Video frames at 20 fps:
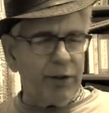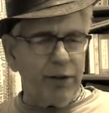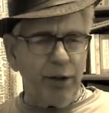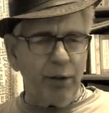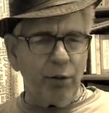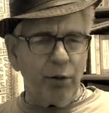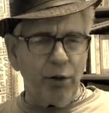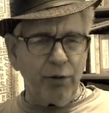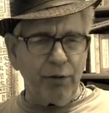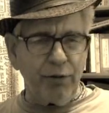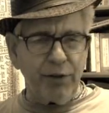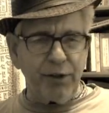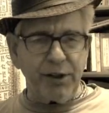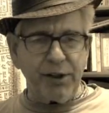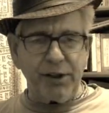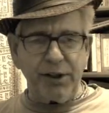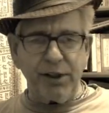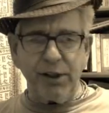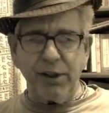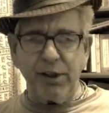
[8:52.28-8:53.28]
They wrote for the
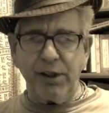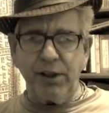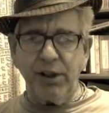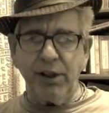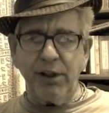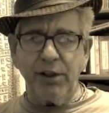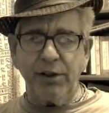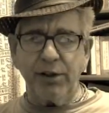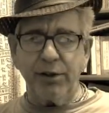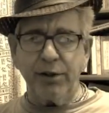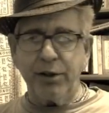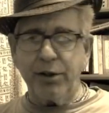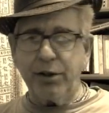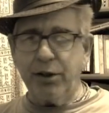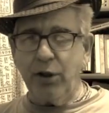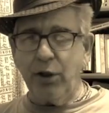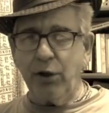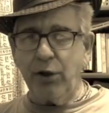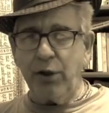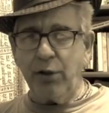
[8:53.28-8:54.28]
Sid Caesar
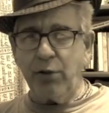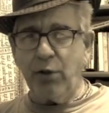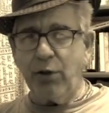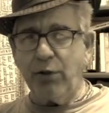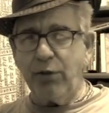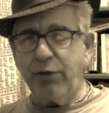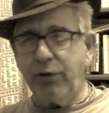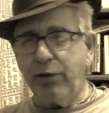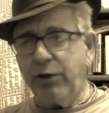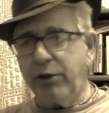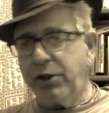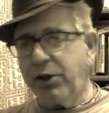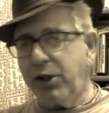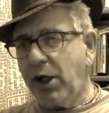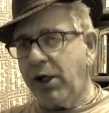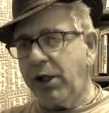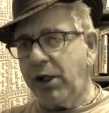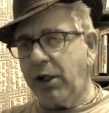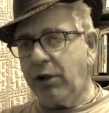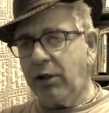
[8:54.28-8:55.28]
Show. They wrote for
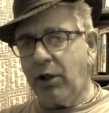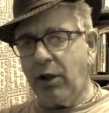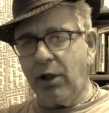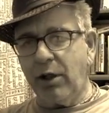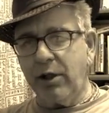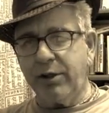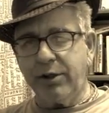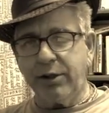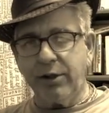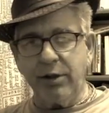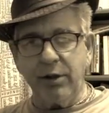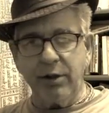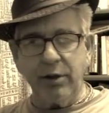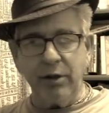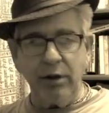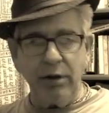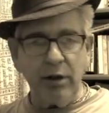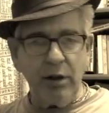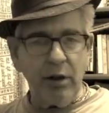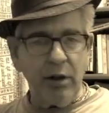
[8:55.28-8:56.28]
Johnny
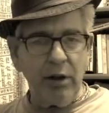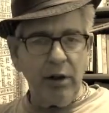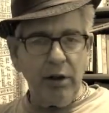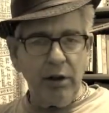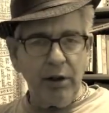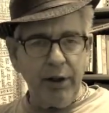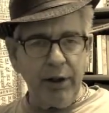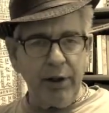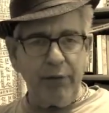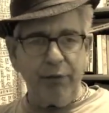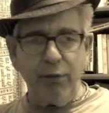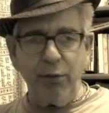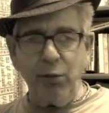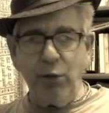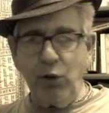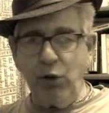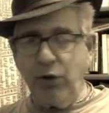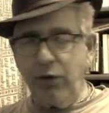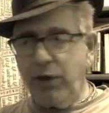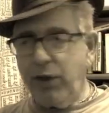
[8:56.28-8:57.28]
Carson, later for
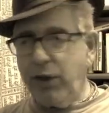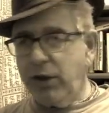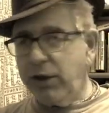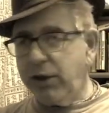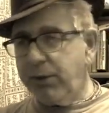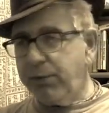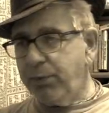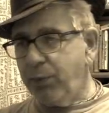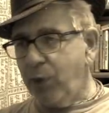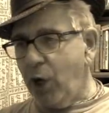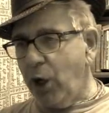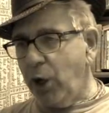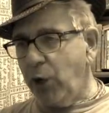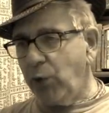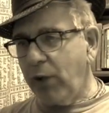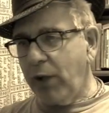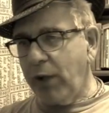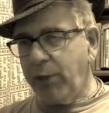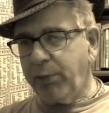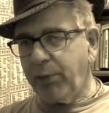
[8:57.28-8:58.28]
movies,
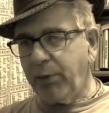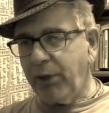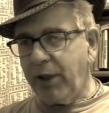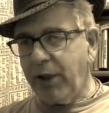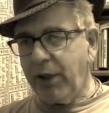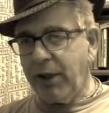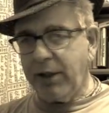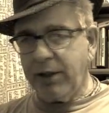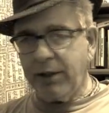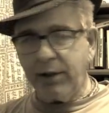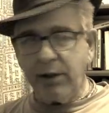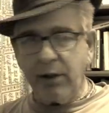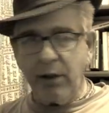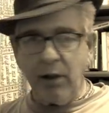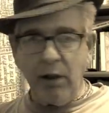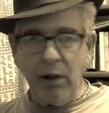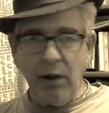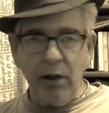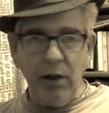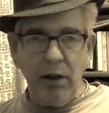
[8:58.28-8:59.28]
Broadway plays.
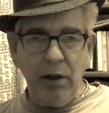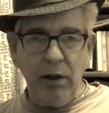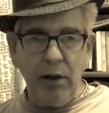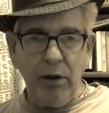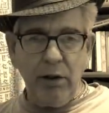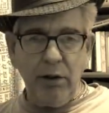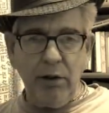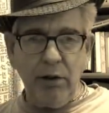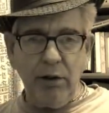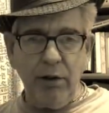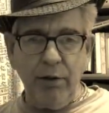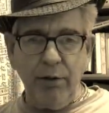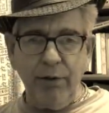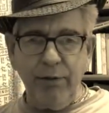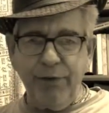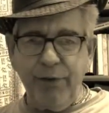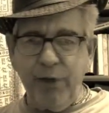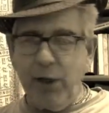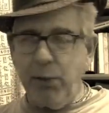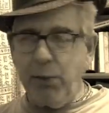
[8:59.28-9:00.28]

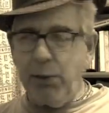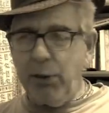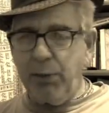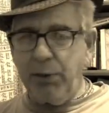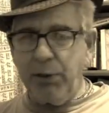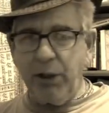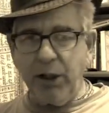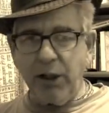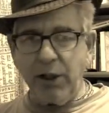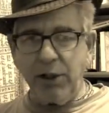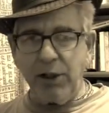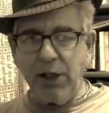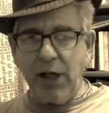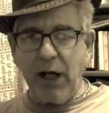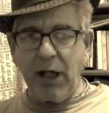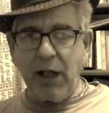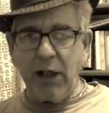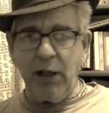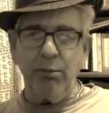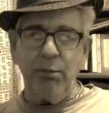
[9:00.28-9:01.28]
Funny people like
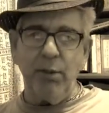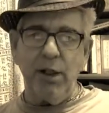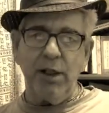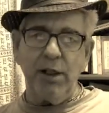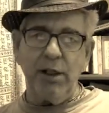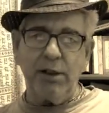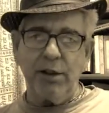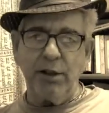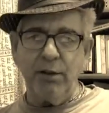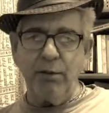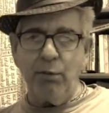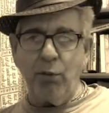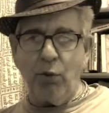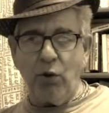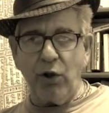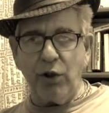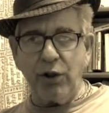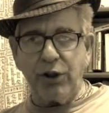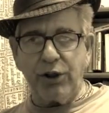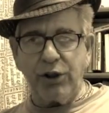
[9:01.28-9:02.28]
Jackie Mason,
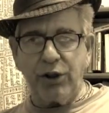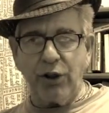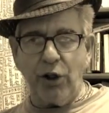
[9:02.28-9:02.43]
Mort